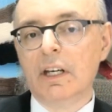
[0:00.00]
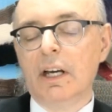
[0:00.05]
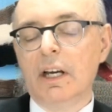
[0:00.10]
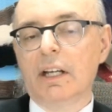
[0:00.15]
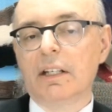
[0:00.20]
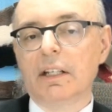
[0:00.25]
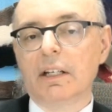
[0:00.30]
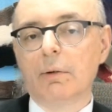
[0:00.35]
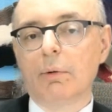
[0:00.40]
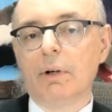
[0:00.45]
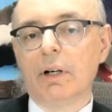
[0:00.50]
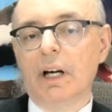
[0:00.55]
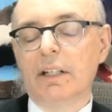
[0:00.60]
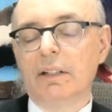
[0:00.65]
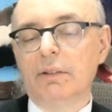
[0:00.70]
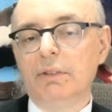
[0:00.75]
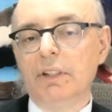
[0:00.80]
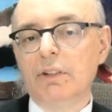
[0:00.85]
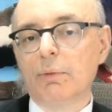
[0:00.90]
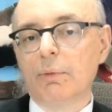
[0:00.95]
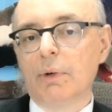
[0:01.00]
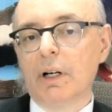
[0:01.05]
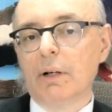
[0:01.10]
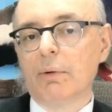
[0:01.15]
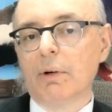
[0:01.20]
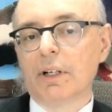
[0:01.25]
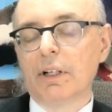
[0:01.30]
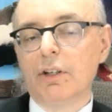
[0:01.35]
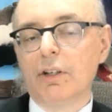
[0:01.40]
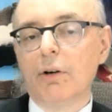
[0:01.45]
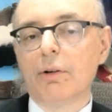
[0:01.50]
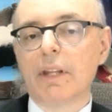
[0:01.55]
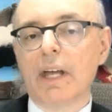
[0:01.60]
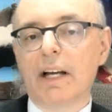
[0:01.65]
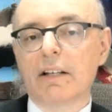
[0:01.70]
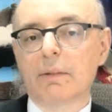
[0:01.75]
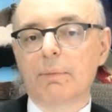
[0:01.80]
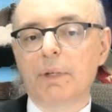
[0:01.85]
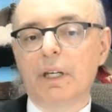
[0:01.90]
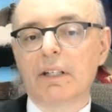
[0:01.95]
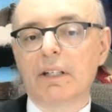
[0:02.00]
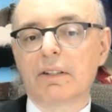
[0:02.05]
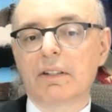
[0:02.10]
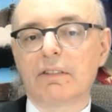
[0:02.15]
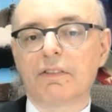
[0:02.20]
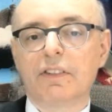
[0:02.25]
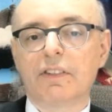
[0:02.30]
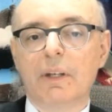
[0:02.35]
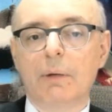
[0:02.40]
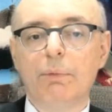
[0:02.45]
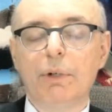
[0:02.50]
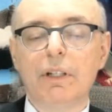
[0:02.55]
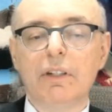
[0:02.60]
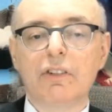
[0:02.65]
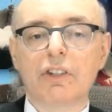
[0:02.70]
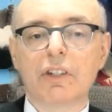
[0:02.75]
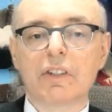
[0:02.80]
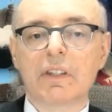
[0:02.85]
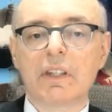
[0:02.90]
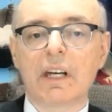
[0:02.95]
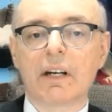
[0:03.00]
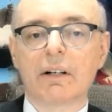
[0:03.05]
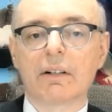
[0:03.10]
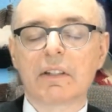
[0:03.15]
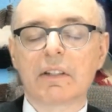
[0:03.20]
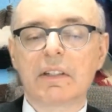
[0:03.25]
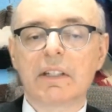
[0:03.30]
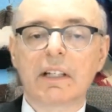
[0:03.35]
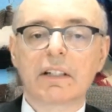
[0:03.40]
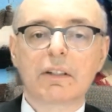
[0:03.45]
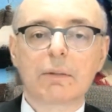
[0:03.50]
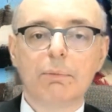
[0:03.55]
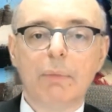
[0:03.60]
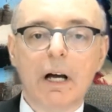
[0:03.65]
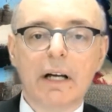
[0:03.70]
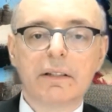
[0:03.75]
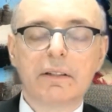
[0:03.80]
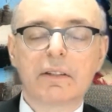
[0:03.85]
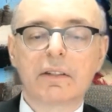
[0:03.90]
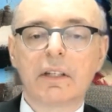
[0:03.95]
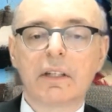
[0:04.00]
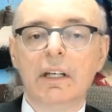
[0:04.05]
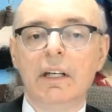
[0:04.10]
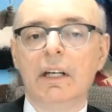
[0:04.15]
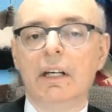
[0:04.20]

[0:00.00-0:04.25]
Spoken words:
And the reason why I want to know that is because if somebody's just there 6 months